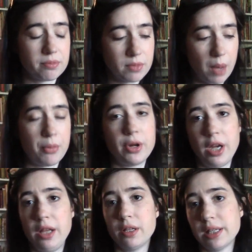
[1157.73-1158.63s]
I'll put it
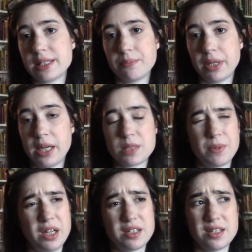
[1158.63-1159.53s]
in the lesson plans,
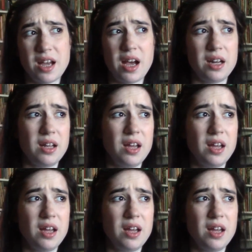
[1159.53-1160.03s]
but it's not,